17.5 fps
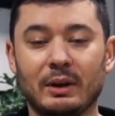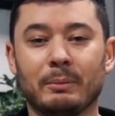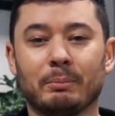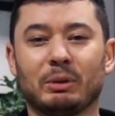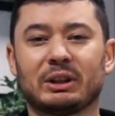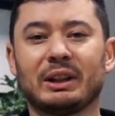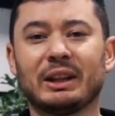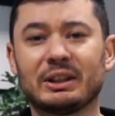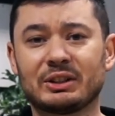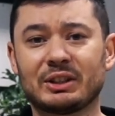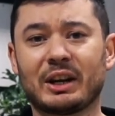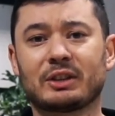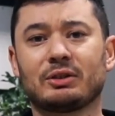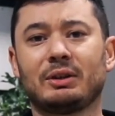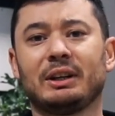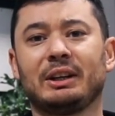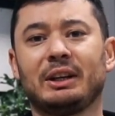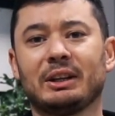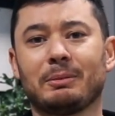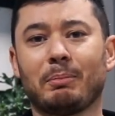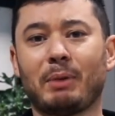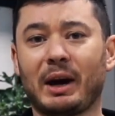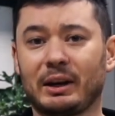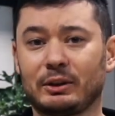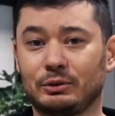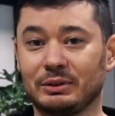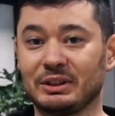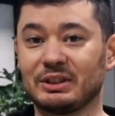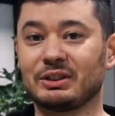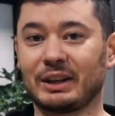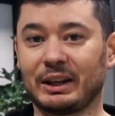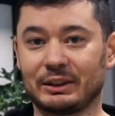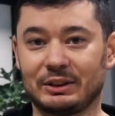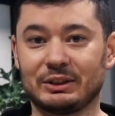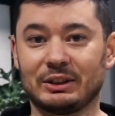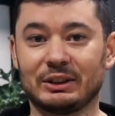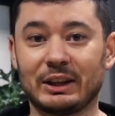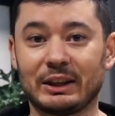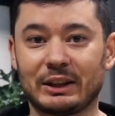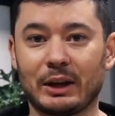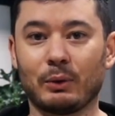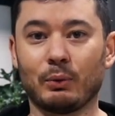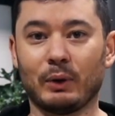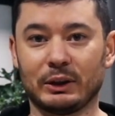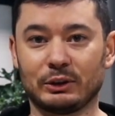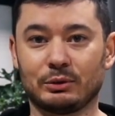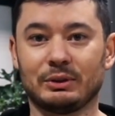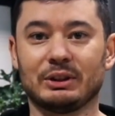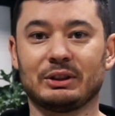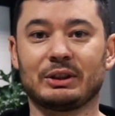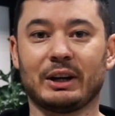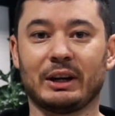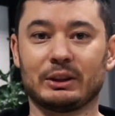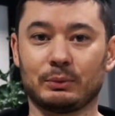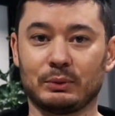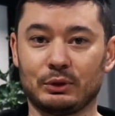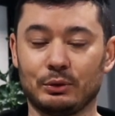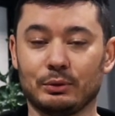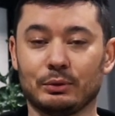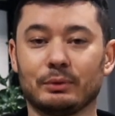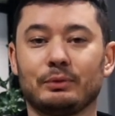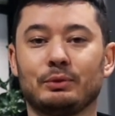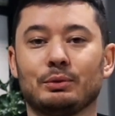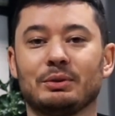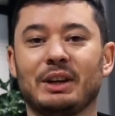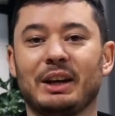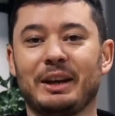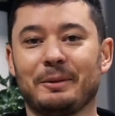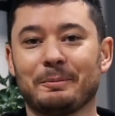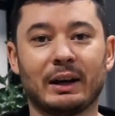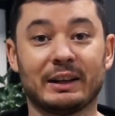But let's actually get back to the strategy that I want to discuss with you today.